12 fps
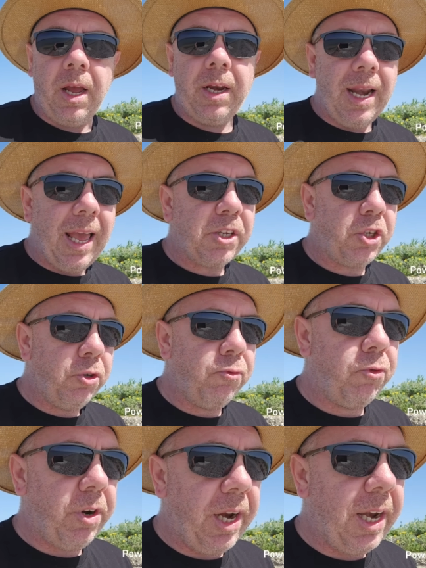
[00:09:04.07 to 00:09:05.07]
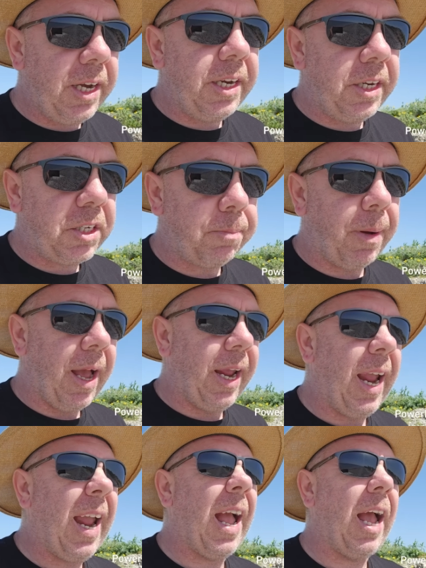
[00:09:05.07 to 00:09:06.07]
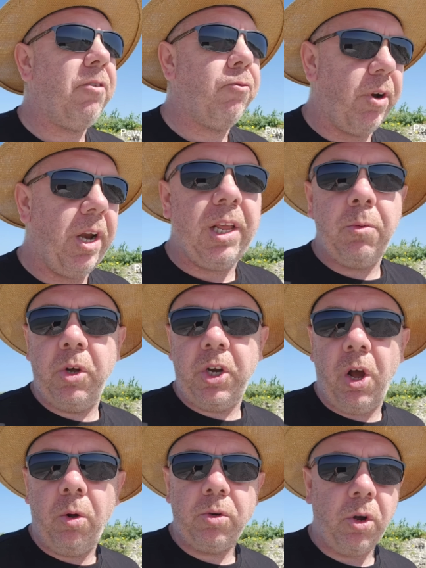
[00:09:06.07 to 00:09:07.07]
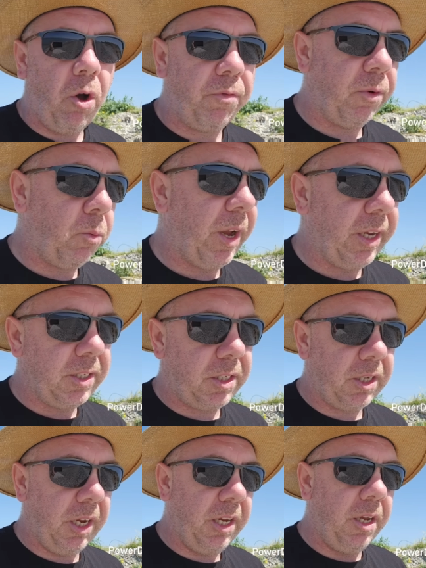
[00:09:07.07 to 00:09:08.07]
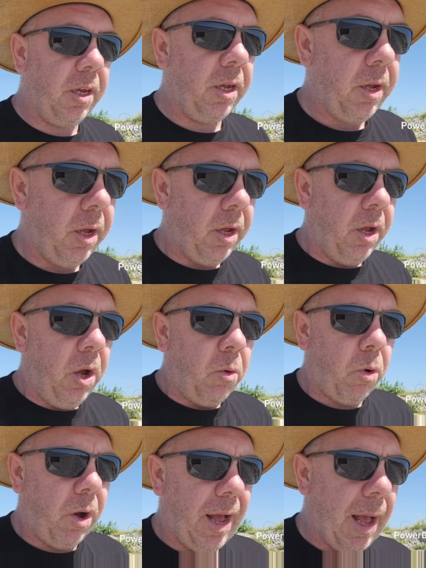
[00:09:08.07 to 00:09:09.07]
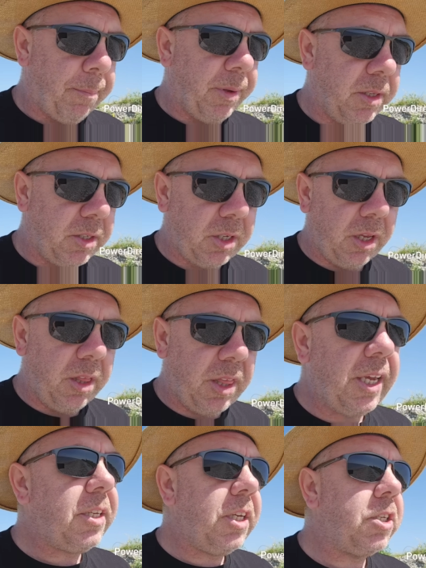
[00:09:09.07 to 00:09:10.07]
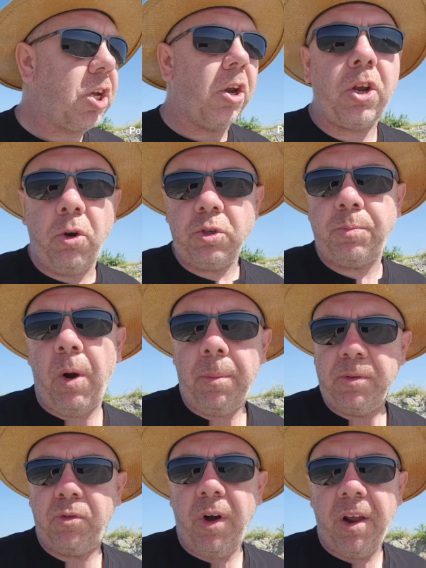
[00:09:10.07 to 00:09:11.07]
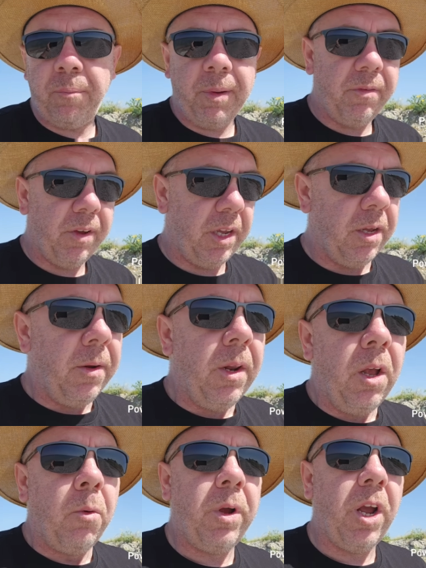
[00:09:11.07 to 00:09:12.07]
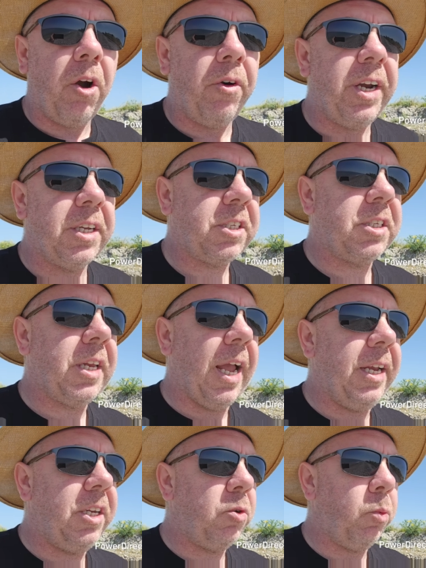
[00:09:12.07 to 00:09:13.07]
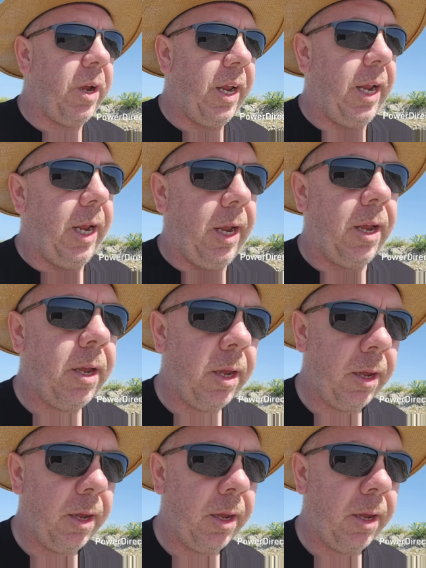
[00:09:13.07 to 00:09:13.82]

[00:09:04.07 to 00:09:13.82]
unless you really need to buy it, I really would hold off and wait and see what happens. This is going to cause problems for FPV. We are in a state where